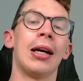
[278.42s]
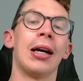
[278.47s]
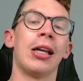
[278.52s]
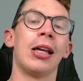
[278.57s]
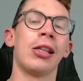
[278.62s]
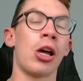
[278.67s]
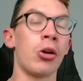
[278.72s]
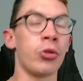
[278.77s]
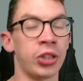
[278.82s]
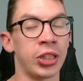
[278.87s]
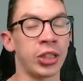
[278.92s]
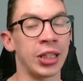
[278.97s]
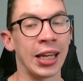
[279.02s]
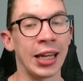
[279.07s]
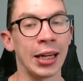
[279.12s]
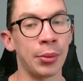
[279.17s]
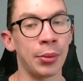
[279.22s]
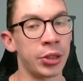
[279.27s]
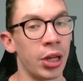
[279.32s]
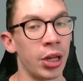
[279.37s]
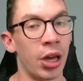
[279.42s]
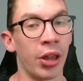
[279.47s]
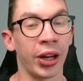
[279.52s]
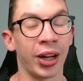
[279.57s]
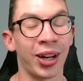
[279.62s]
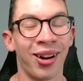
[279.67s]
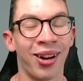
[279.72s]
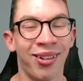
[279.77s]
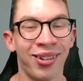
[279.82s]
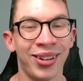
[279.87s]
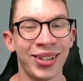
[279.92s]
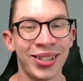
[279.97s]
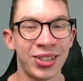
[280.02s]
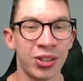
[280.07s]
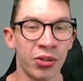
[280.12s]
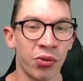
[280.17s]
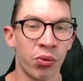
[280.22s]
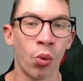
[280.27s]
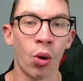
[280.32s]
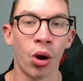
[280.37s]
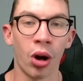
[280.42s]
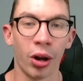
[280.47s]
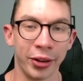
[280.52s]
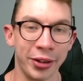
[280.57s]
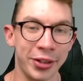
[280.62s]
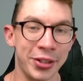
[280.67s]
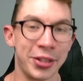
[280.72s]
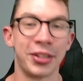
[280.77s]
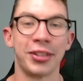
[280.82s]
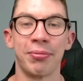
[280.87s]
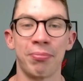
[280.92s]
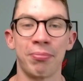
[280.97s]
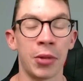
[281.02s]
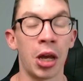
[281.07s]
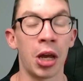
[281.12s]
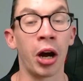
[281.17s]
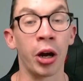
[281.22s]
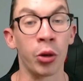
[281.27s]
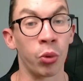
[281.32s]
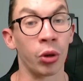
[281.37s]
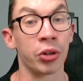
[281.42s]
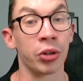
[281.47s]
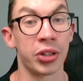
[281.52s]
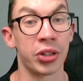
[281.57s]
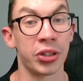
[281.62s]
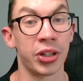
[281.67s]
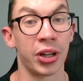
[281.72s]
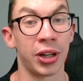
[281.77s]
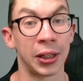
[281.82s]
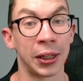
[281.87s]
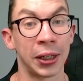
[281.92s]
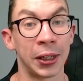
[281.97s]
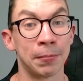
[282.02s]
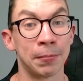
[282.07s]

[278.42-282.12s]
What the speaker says: those teams are the kinds of ones I'd want to target.